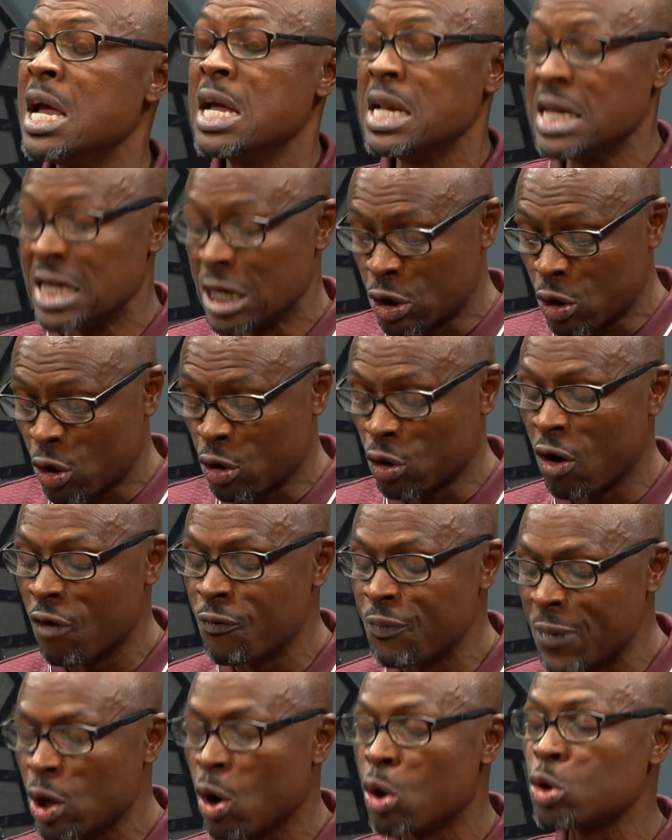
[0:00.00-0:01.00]
The
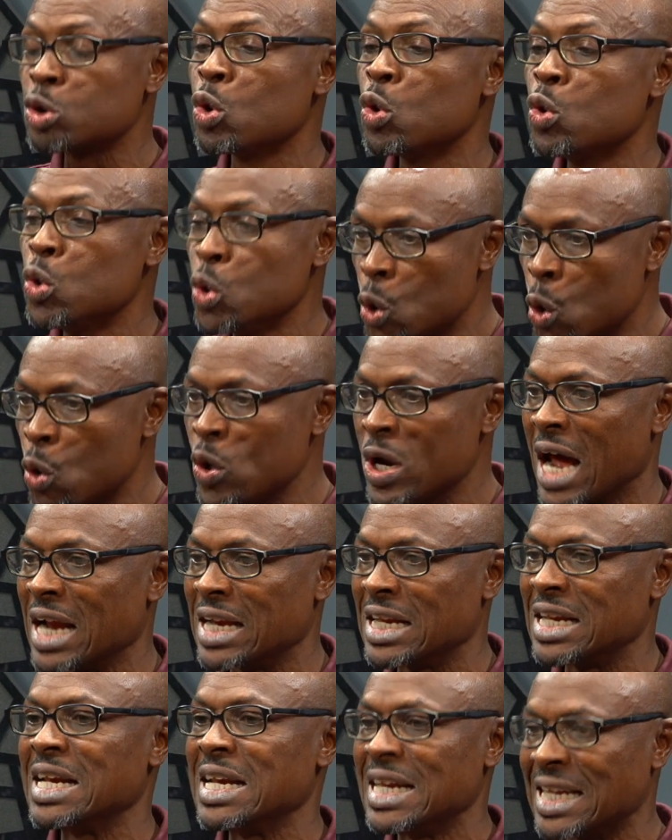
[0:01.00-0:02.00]
government also know
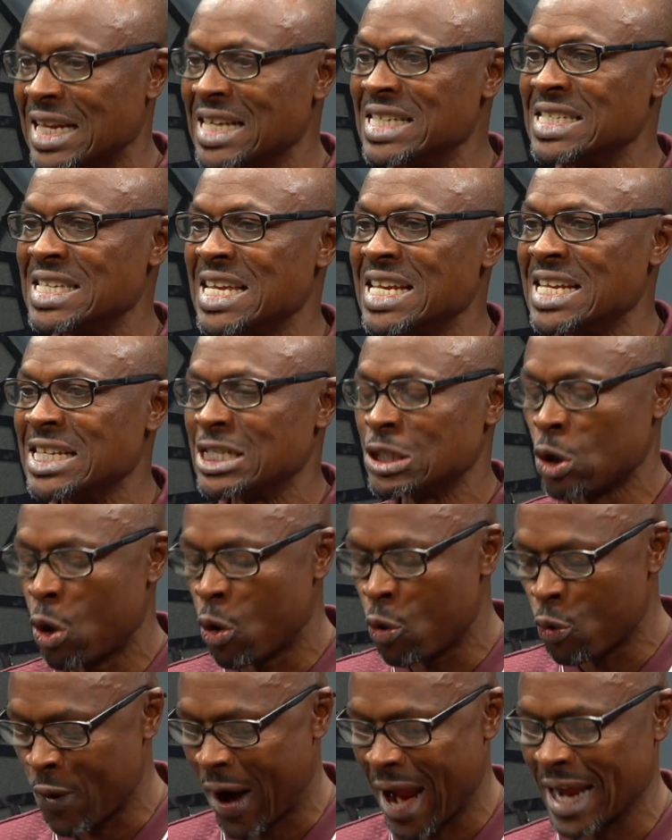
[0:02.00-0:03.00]
that this thing is
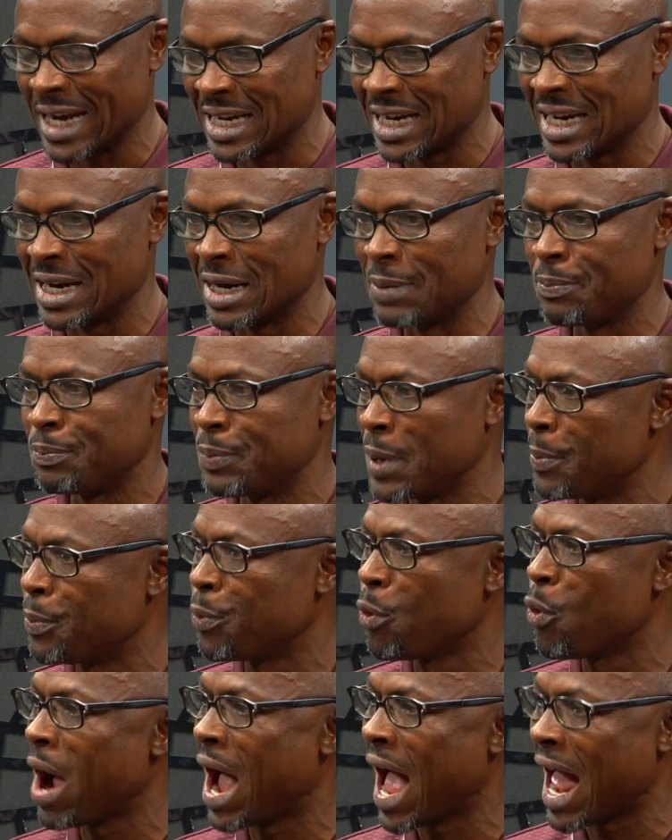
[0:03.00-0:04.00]
not right.
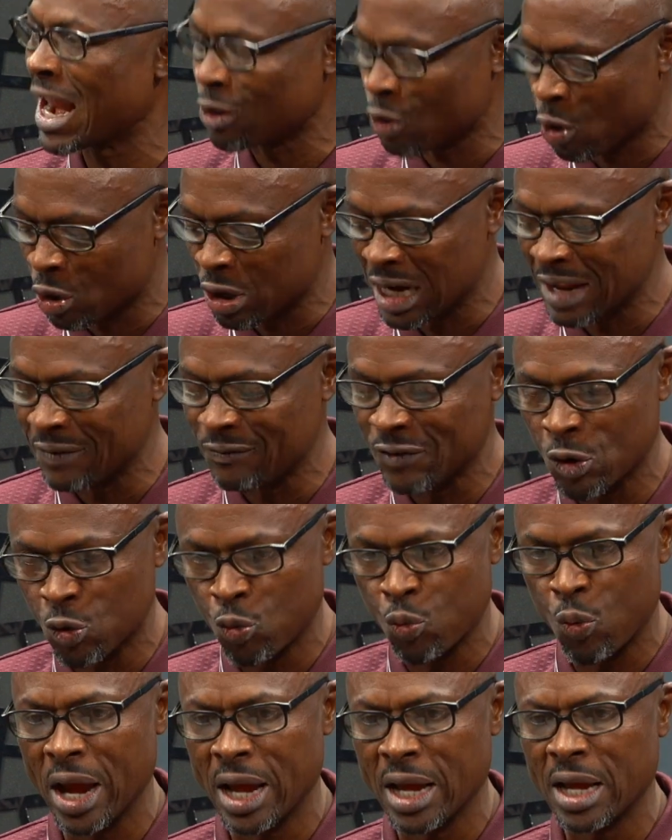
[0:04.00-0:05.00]
People are not living well.